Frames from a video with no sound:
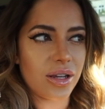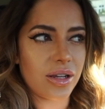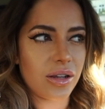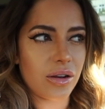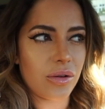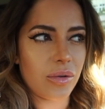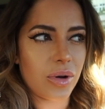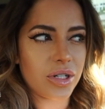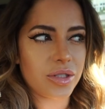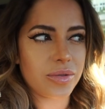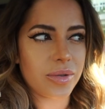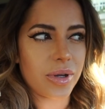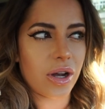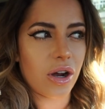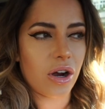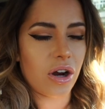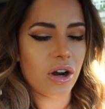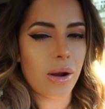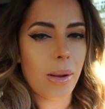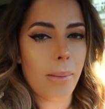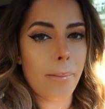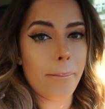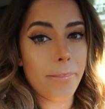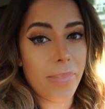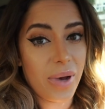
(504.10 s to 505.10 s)
need to wash my
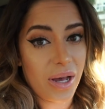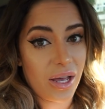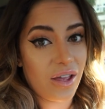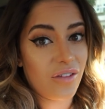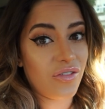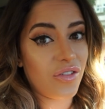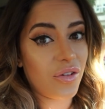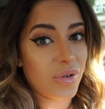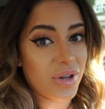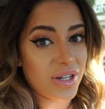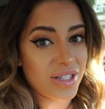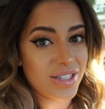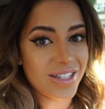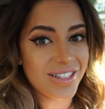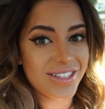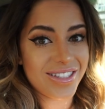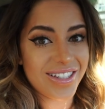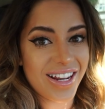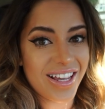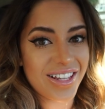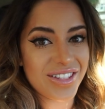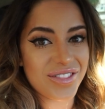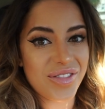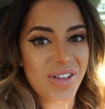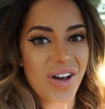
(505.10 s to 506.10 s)
car. But if you want to see
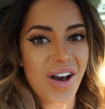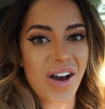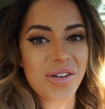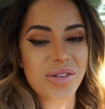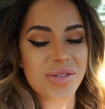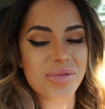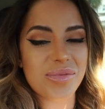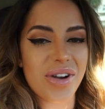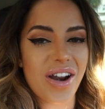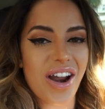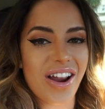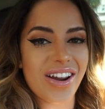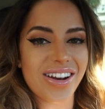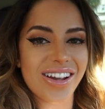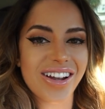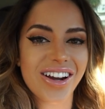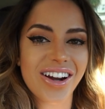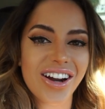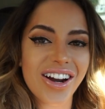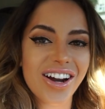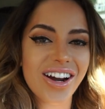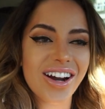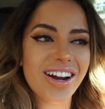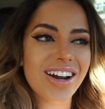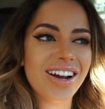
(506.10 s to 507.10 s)
today's vlog with Miranda
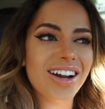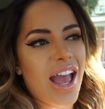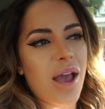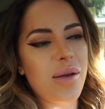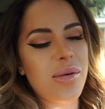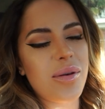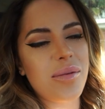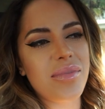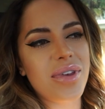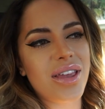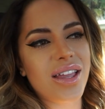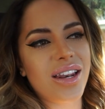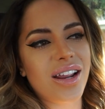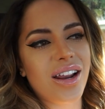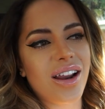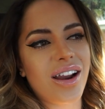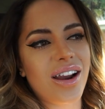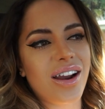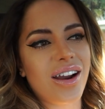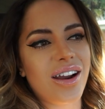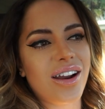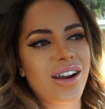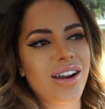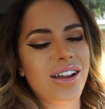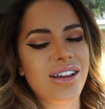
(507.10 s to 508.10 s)
Kerr and me meeting
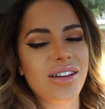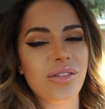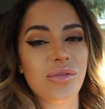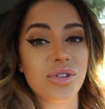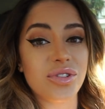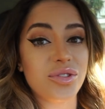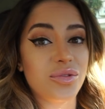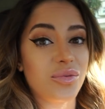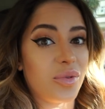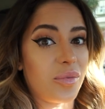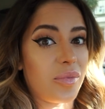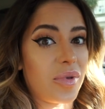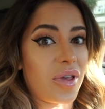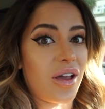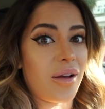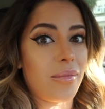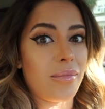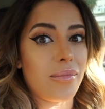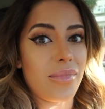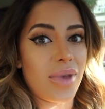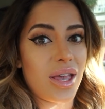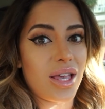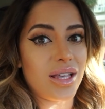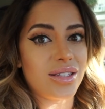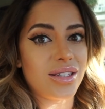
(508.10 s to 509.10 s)
her, which will be
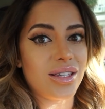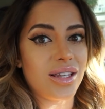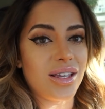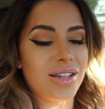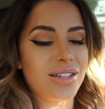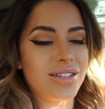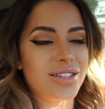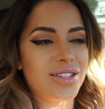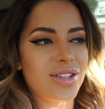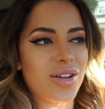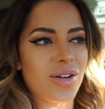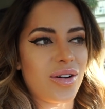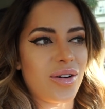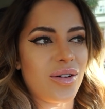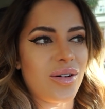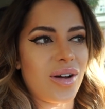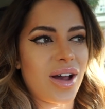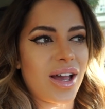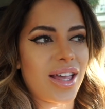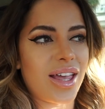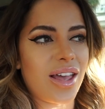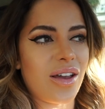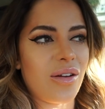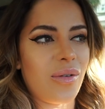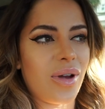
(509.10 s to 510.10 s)
amazing, so
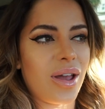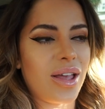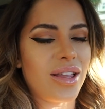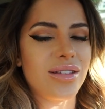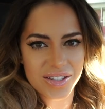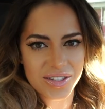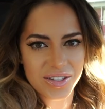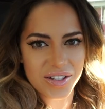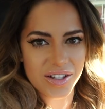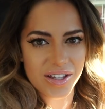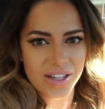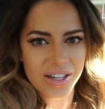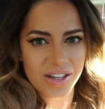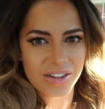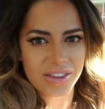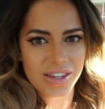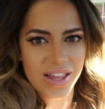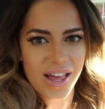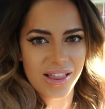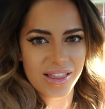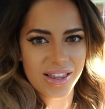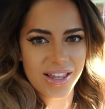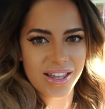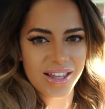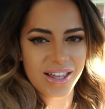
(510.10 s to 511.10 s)
I can't wait. So click on
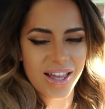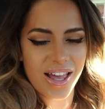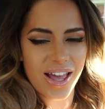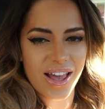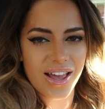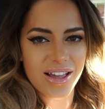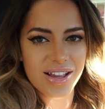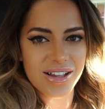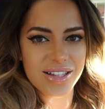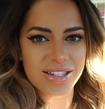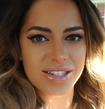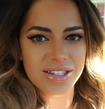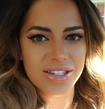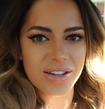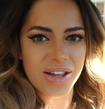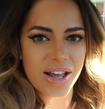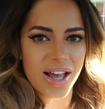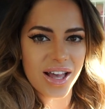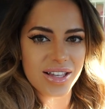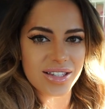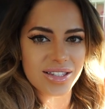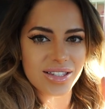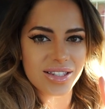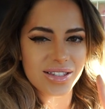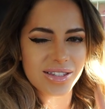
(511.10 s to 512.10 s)
that link and I'll see you
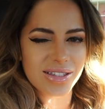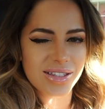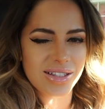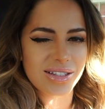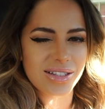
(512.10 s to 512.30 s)
guys